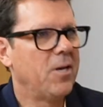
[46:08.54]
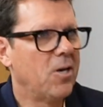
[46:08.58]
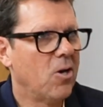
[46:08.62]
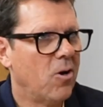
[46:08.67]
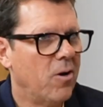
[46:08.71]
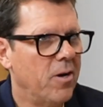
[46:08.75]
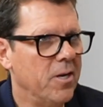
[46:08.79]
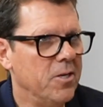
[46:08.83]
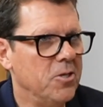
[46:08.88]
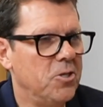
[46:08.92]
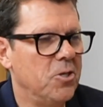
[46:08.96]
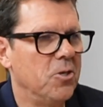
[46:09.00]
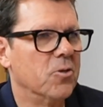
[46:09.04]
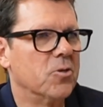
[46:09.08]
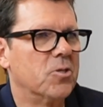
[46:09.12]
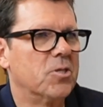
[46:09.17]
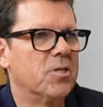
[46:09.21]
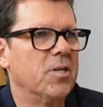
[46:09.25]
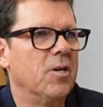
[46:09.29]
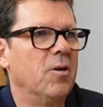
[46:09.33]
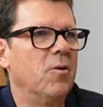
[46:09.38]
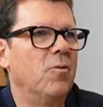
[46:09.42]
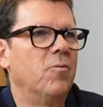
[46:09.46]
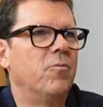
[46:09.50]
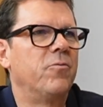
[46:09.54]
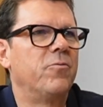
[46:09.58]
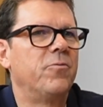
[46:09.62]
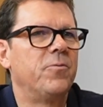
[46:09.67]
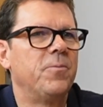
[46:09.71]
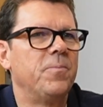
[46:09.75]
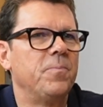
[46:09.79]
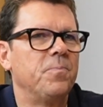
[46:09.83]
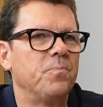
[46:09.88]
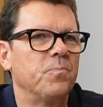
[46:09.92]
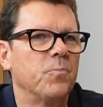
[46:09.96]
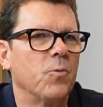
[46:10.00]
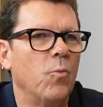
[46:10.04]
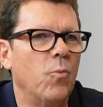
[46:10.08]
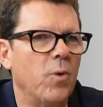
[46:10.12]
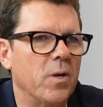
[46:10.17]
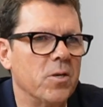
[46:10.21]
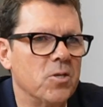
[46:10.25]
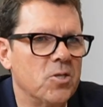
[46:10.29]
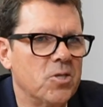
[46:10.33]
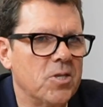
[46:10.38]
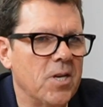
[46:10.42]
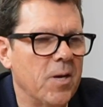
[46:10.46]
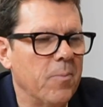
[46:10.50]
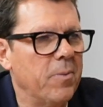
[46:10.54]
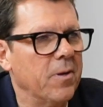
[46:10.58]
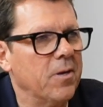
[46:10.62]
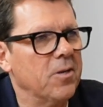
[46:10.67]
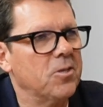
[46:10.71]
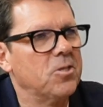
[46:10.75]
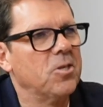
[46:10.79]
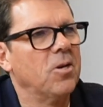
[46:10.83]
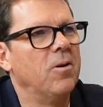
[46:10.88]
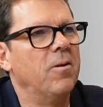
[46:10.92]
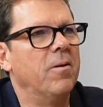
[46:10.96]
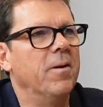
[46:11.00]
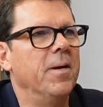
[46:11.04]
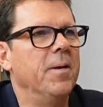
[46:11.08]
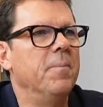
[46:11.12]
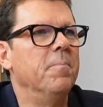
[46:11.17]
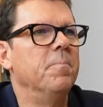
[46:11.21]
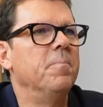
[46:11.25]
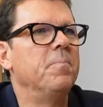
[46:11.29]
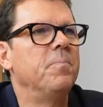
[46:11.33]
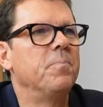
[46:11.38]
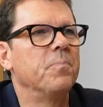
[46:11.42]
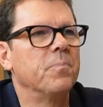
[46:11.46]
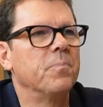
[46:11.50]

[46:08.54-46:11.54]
Be kind to yourself, one step at a time.